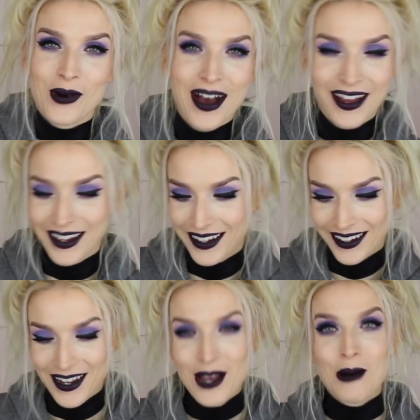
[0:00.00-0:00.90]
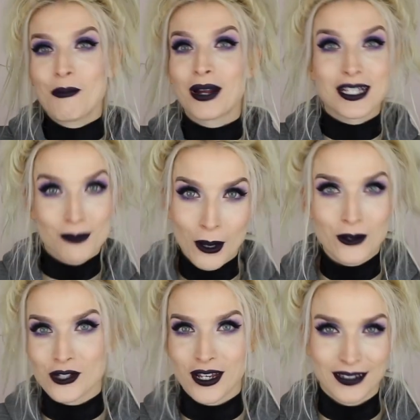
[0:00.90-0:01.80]
why, but it's
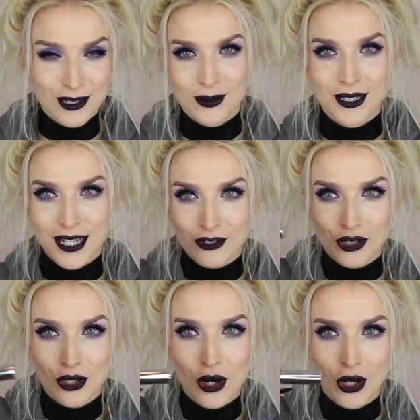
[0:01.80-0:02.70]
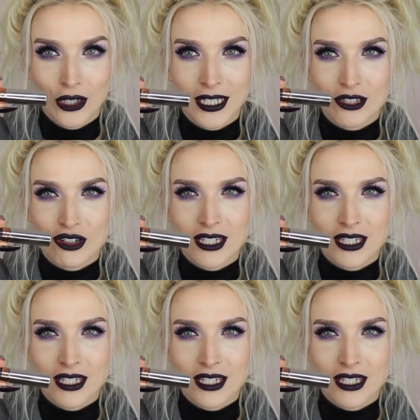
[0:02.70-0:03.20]
Potion. That's what it's actually called. It's